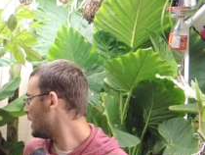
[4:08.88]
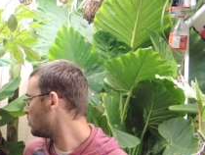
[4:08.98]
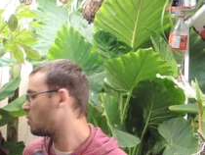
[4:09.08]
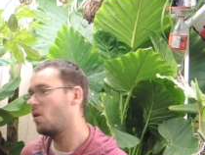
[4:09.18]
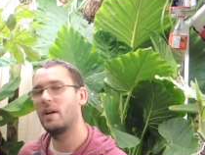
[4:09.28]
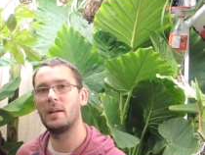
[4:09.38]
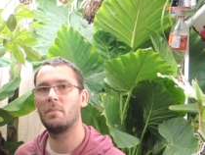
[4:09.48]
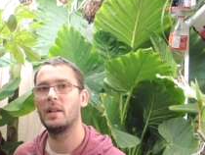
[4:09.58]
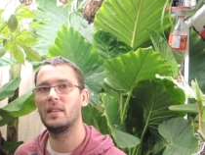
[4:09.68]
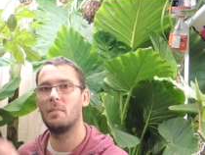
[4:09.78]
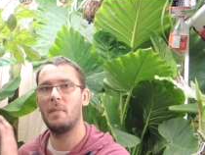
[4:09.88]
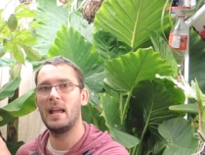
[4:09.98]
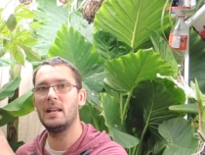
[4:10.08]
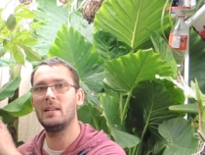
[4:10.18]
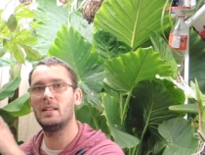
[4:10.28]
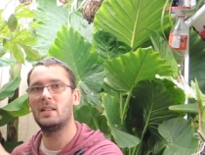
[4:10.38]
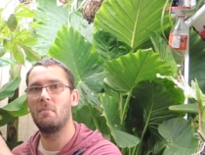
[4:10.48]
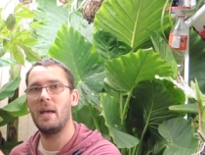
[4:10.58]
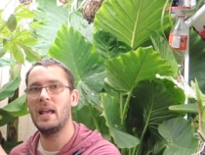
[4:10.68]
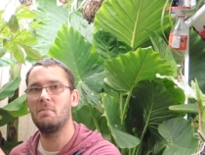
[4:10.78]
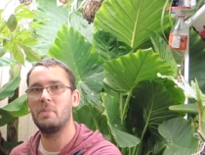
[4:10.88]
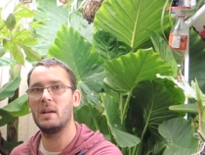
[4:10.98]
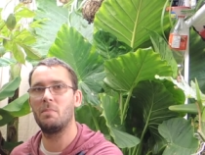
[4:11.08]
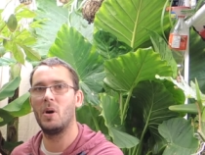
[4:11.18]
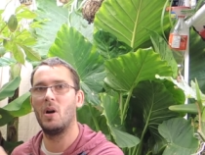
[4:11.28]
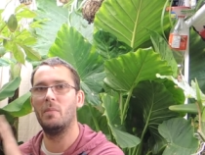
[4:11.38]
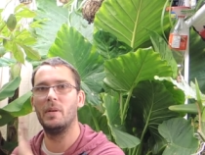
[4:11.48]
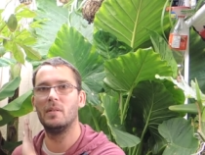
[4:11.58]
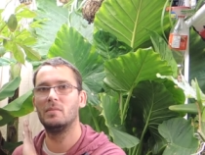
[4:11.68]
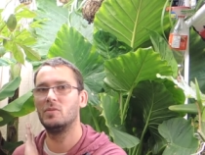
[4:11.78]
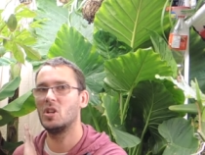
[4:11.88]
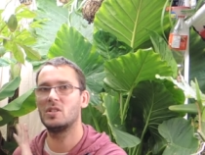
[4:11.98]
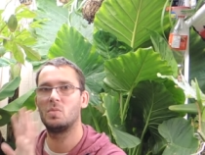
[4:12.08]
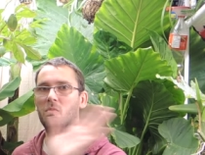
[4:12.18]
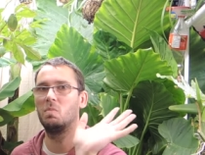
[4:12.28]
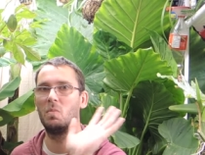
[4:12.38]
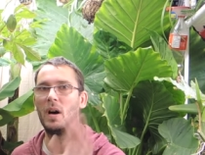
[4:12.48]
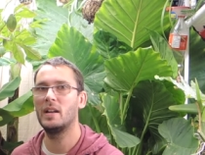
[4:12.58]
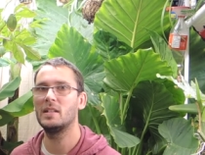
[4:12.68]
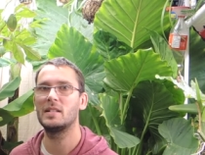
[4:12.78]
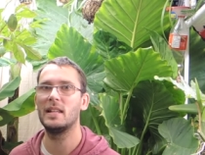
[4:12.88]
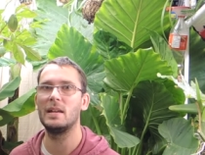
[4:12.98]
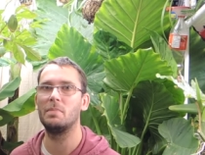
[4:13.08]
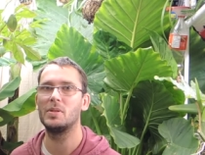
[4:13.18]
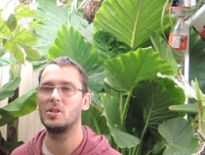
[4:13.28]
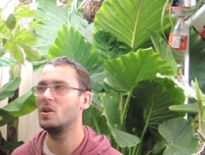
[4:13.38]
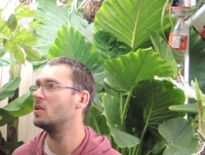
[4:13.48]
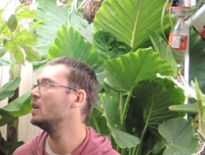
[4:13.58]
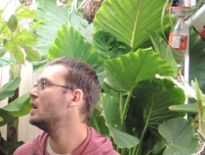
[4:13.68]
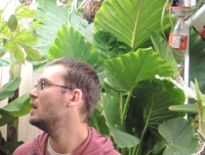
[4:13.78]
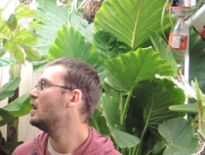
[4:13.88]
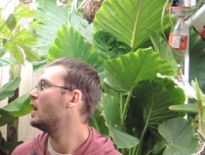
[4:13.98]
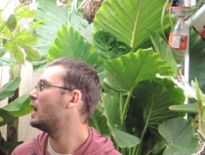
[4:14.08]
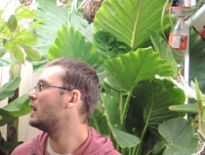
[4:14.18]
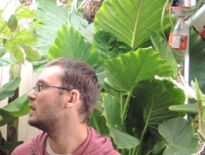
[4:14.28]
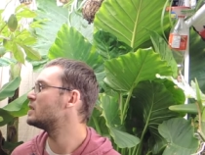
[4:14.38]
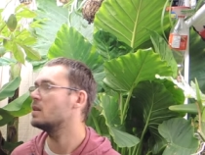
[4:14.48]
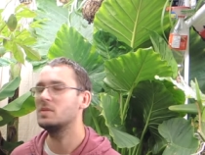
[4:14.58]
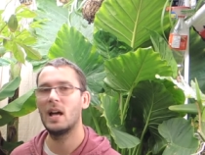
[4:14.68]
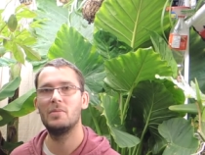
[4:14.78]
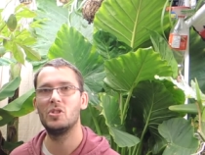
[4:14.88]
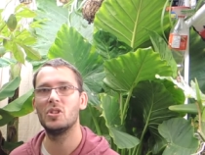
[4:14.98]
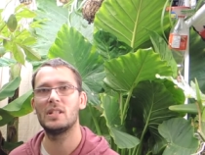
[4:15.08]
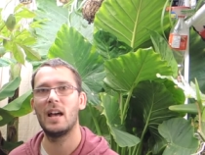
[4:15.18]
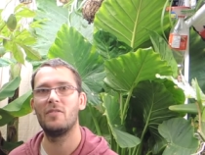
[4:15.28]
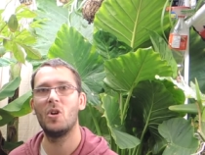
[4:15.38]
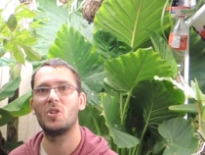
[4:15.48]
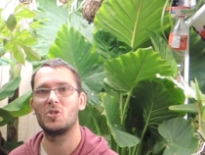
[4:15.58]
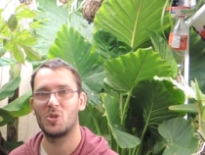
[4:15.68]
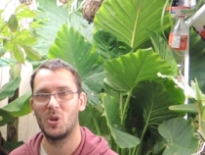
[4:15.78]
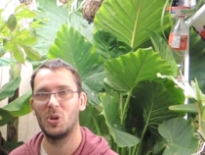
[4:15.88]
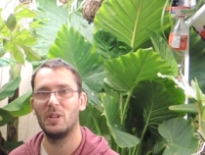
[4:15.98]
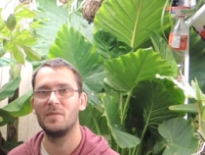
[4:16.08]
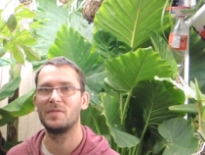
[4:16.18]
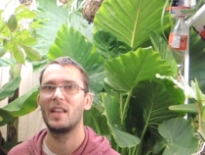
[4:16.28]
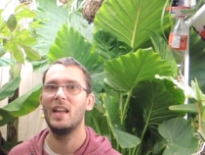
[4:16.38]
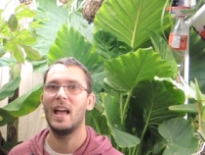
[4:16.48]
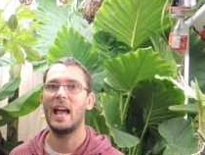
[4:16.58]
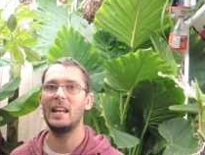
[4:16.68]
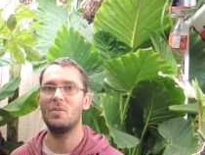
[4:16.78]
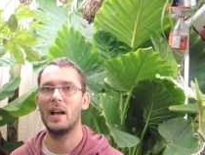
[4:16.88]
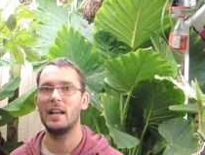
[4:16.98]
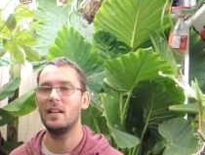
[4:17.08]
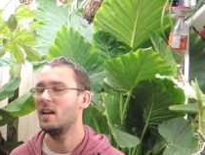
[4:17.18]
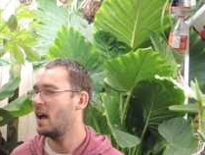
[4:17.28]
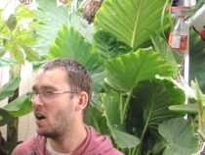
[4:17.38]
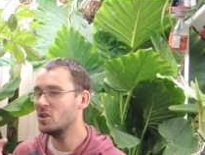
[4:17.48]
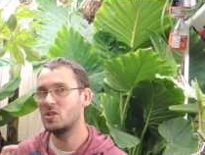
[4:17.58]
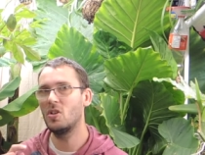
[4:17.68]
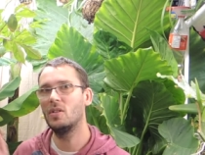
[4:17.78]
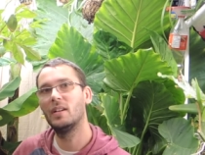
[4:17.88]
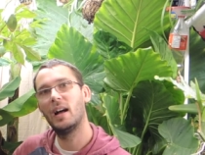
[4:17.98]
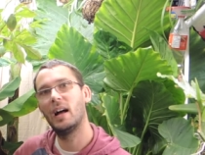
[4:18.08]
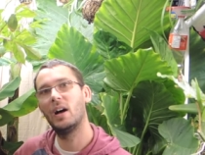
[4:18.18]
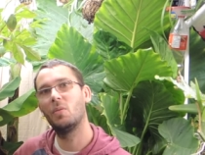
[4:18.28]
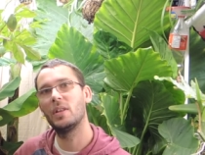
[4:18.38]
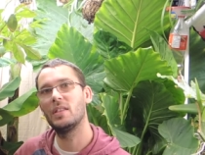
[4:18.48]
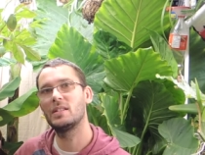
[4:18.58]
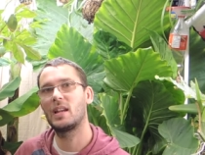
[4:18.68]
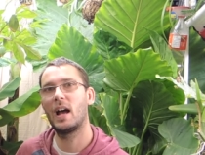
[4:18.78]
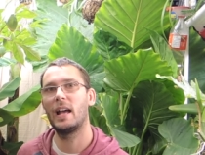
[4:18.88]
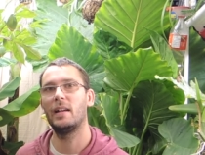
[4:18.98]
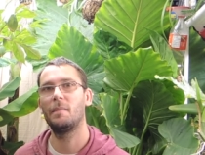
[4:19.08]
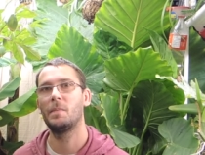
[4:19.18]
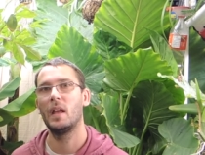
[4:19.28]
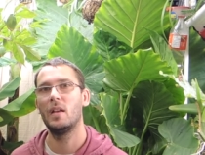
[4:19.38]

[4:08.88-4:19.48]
and growing, but the main the main big bulb just wanted to sleep. So uh, sometimes you just have no control. Anyway, also uh, with this guy,